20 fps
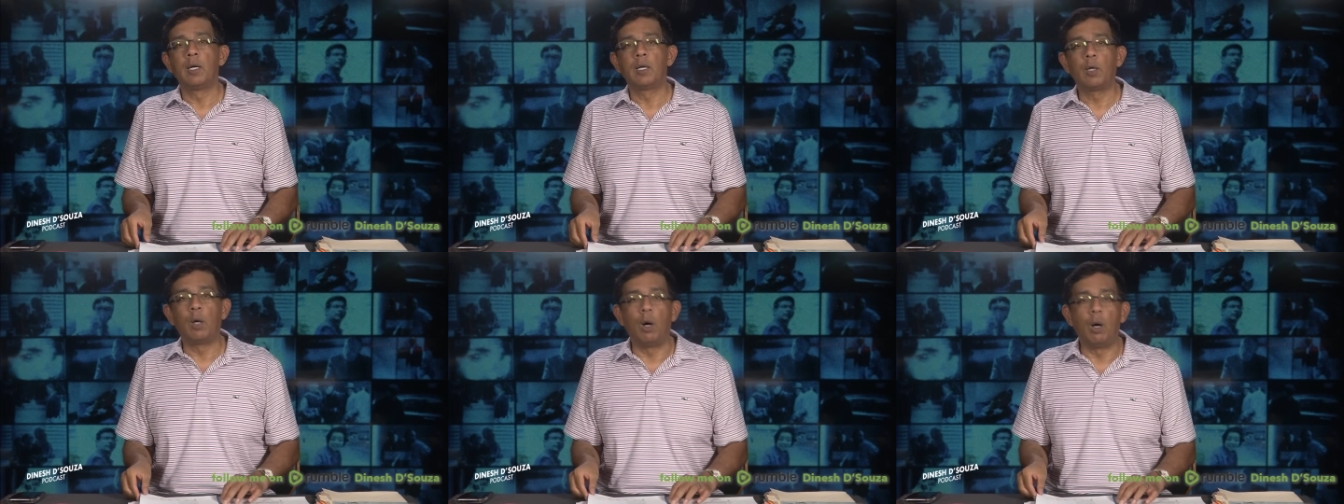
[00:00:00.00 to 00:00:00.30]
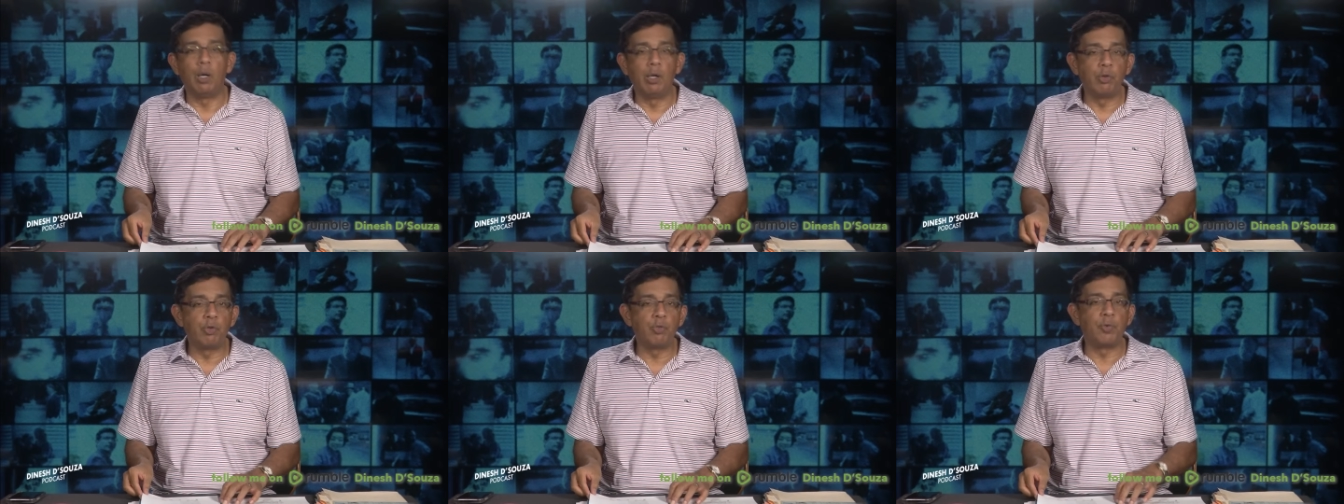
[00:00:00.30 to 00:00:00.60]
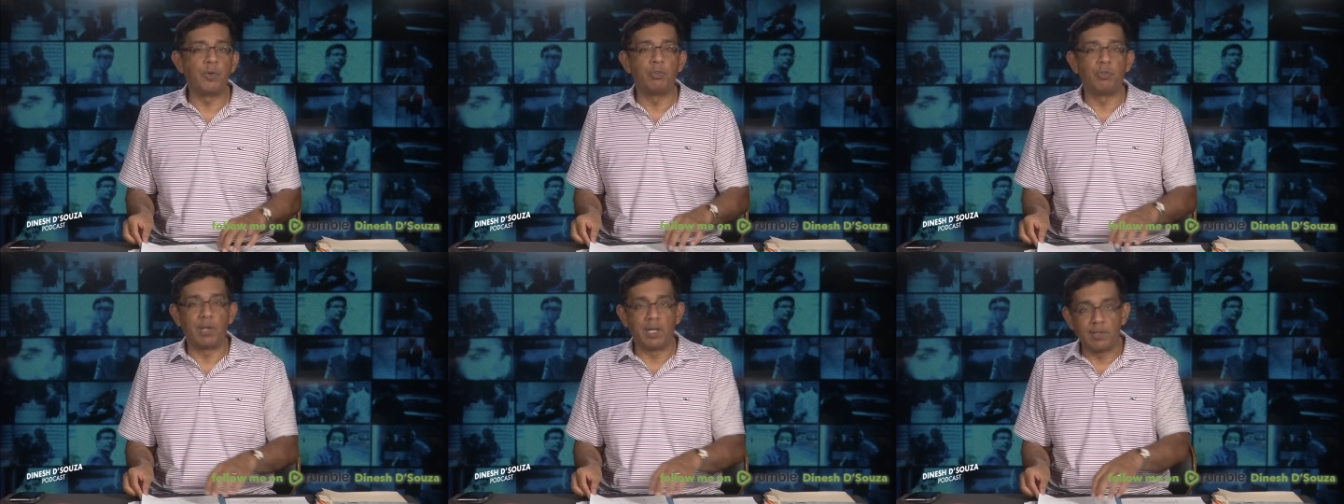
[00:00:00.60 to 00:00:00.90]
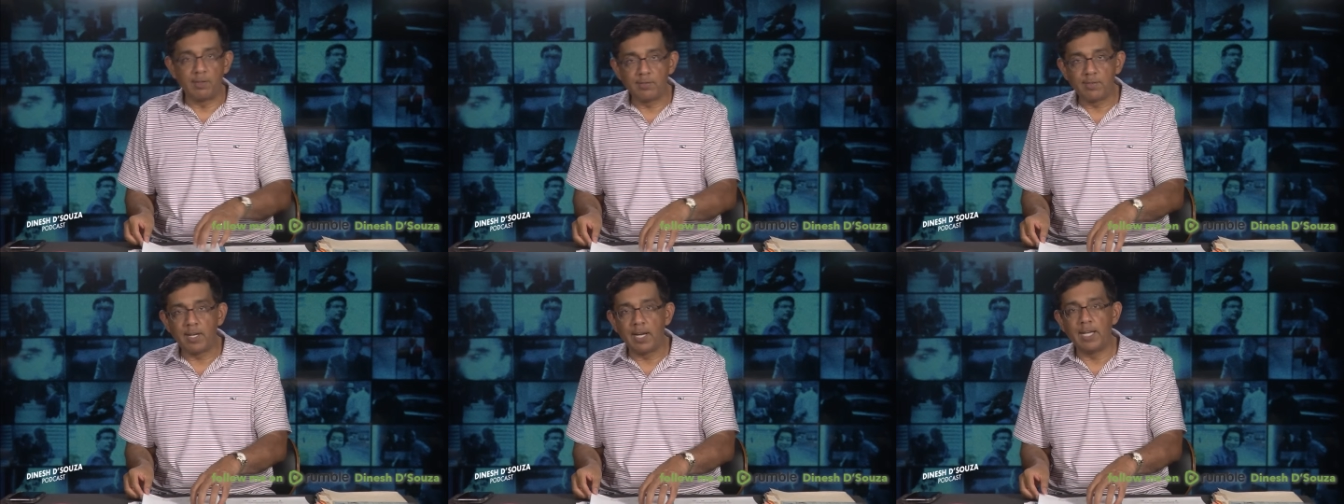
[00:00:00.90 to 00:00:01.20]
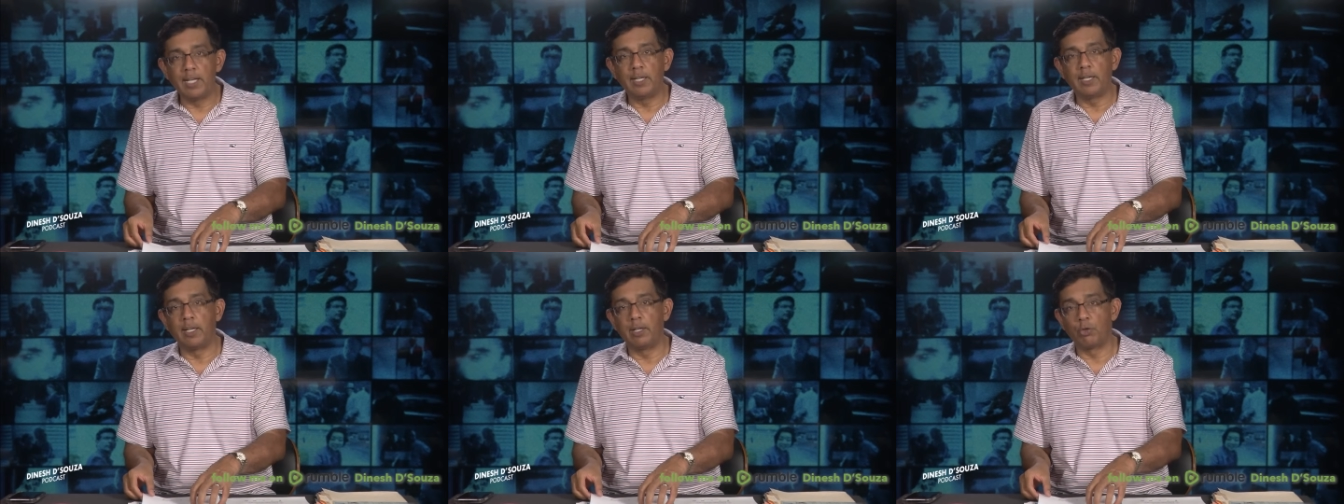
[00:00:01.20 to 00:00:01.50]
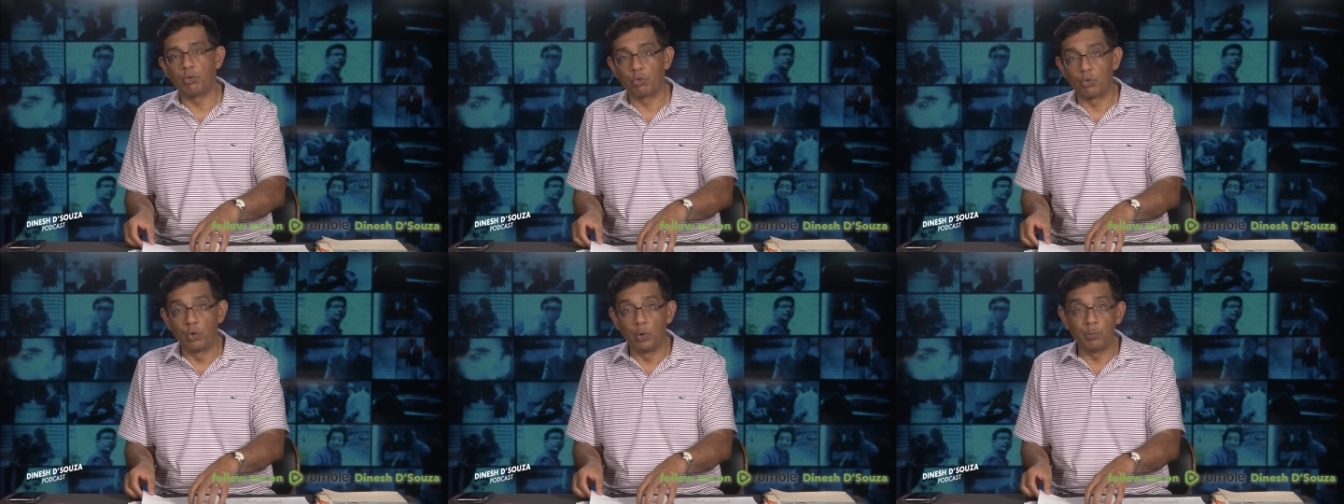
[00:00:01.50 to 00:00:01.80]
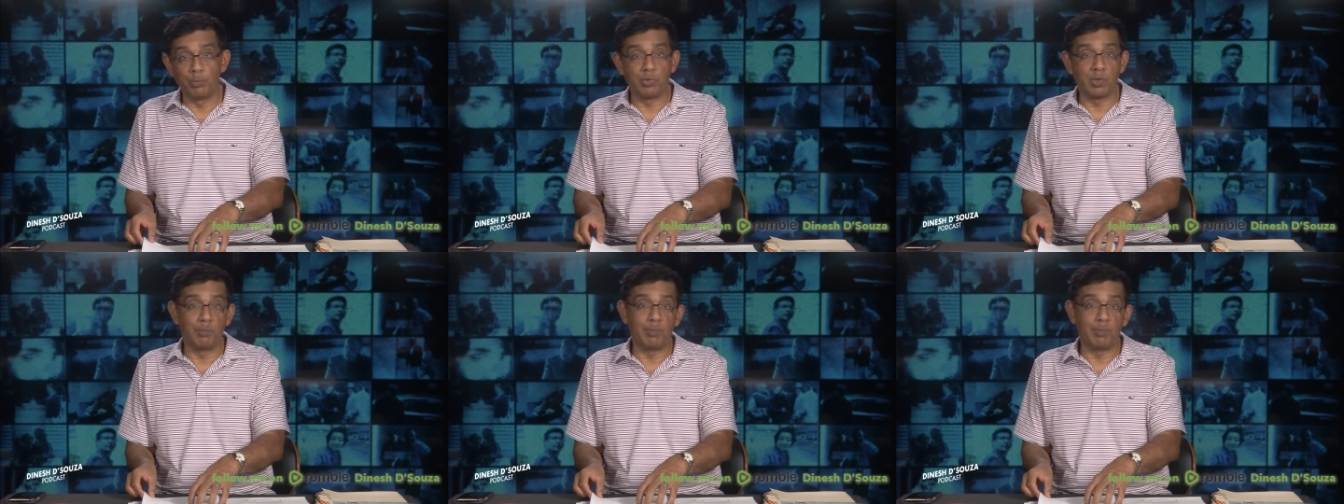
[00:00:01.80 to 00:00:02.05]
calls for genocide against groups.